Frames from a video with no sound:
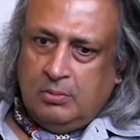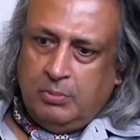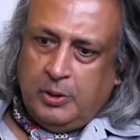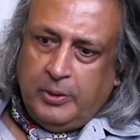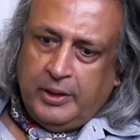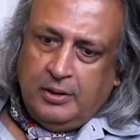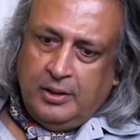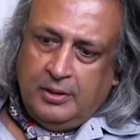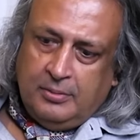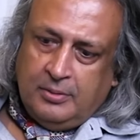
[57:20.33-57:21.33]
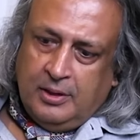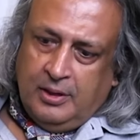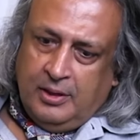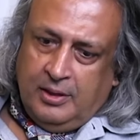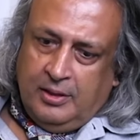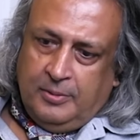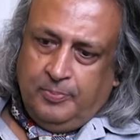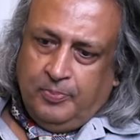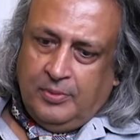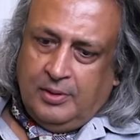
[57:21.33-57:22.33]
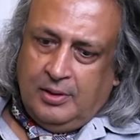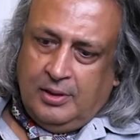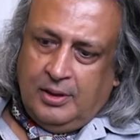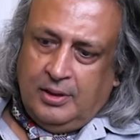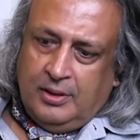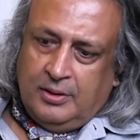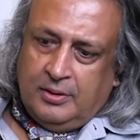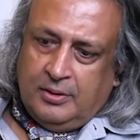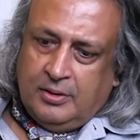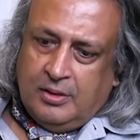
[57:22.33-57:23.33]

between the